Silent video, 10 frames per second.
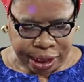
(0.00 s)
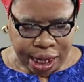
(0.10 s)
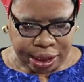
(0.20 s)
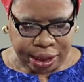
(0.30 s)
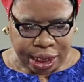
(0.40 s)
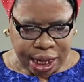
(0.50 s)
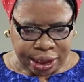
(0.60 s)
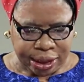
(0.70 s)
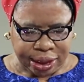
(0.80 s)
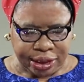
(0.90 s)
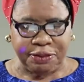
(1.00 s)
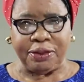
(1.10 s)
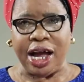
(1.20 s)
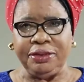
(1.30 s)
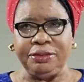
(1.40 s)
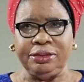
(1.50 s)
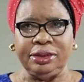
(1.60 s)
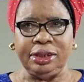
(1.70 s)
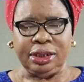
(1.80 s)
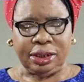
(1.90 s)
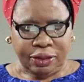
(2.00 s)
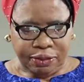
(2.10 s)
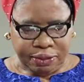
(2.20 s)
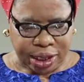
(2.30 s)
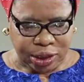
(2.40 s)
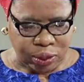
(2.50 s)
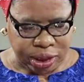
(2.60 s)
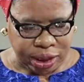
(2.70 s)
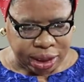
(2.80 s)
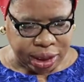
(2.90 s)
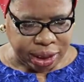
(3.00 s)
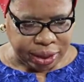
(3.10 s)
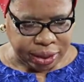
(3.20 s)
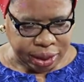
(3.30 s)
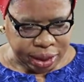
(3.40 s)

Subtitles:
Isaiah 65, verse 23.